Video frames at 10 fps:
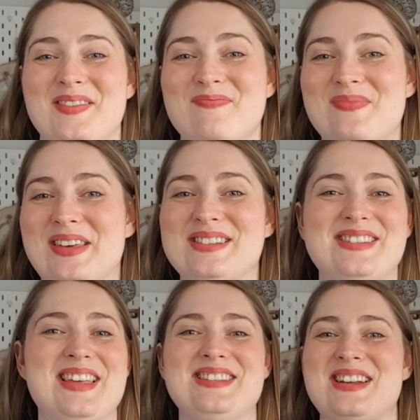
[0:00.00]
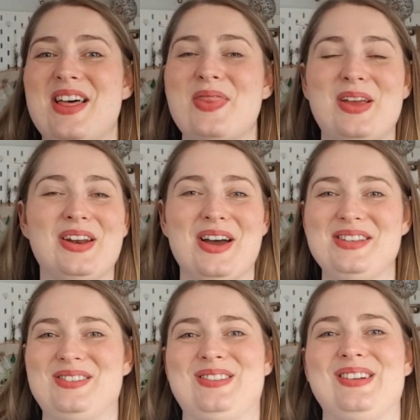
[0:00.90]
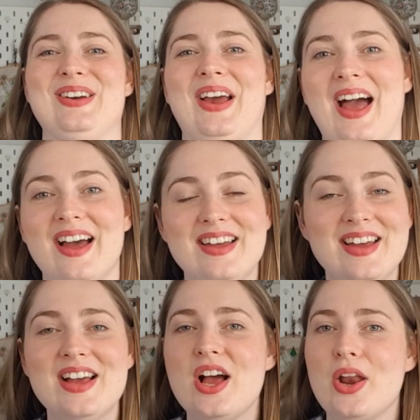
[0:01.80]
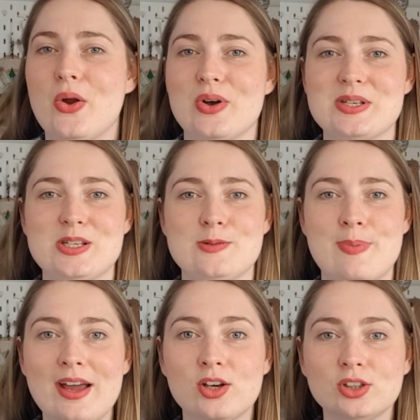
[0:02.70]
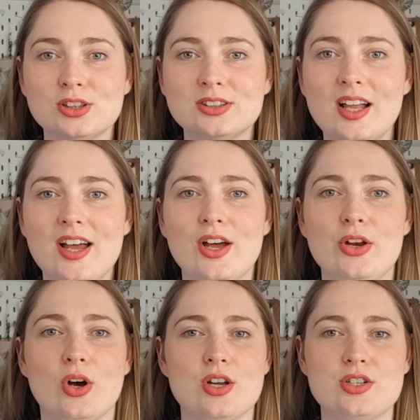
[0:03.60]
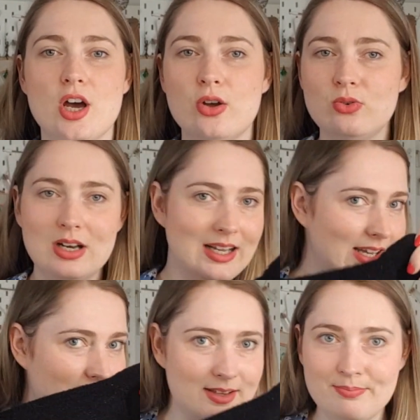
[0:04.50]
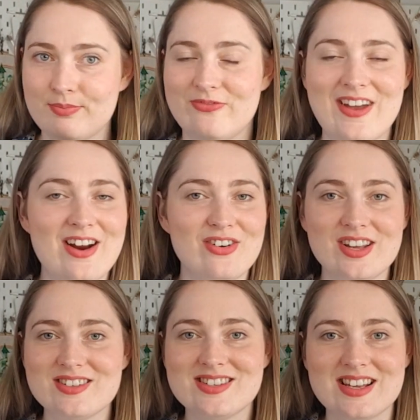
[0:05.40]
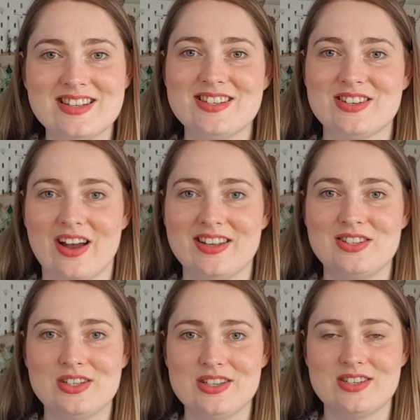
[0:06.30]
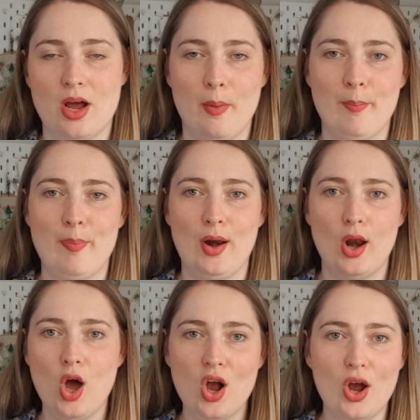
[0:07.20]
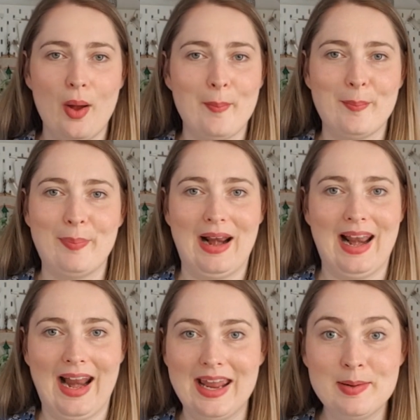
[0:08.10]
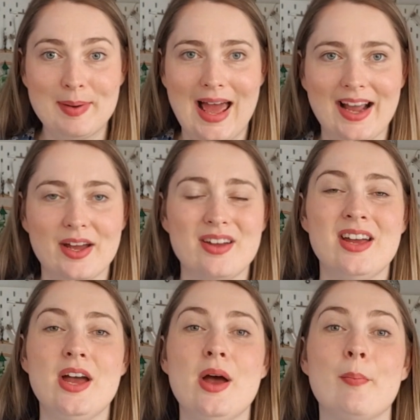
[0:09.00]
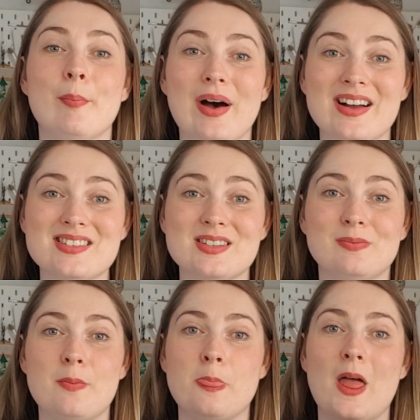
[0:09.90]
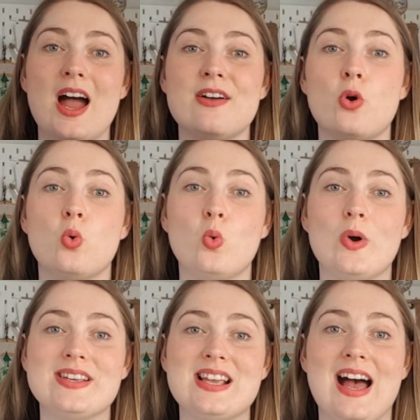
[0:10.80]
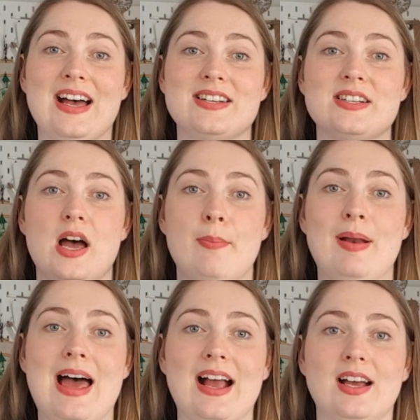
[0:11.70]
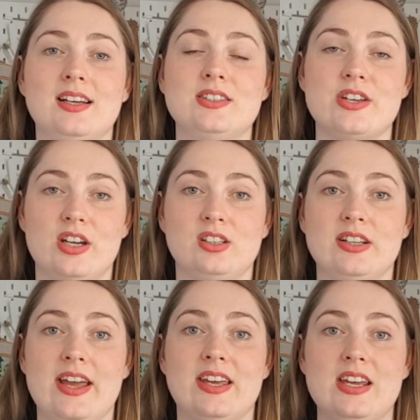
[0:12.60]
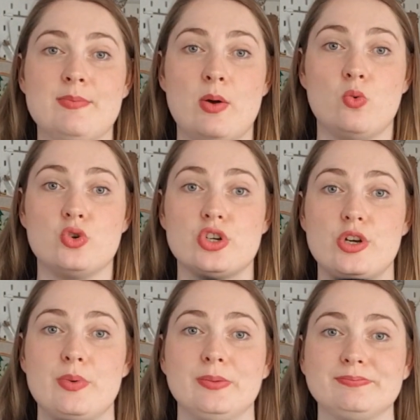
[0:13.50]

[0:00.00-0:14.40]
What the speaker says: Because there's nothing nice to look at. Not a speckle, not a tonally variance in sight, just block, plain black. But I have always had a black turtleneck in my wardrobe.